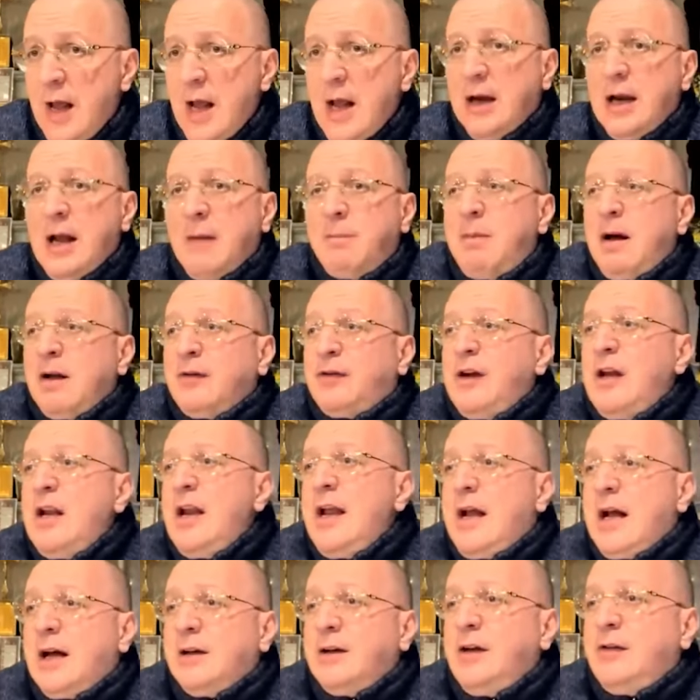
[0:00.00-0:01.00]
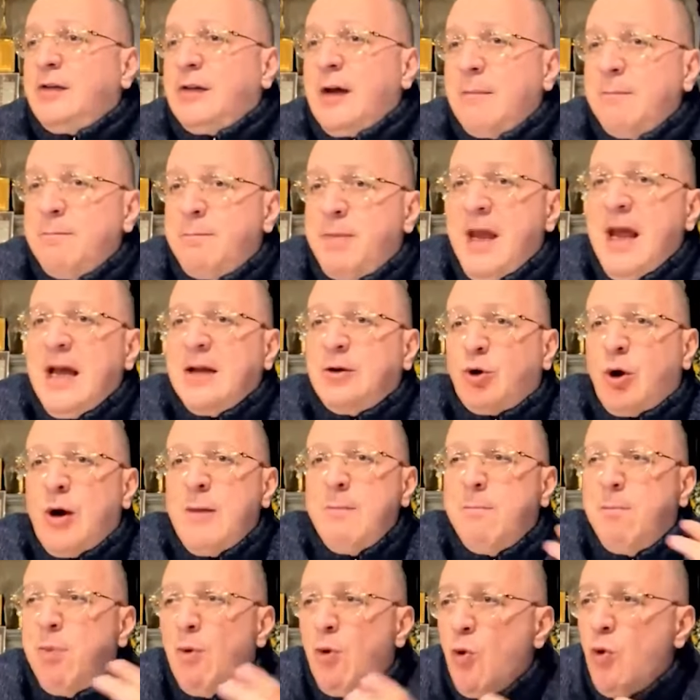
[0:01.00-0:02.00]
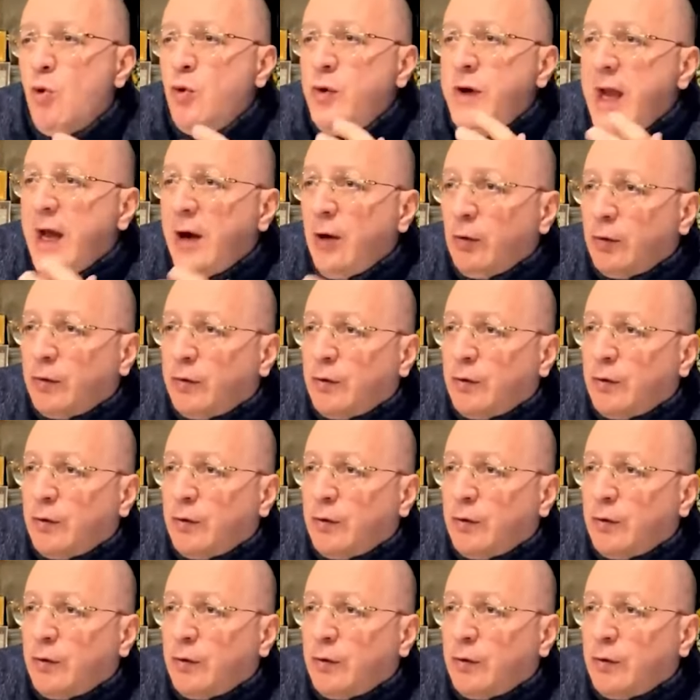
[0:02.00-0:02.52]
St. Peter's Basilica is dark and foreboding.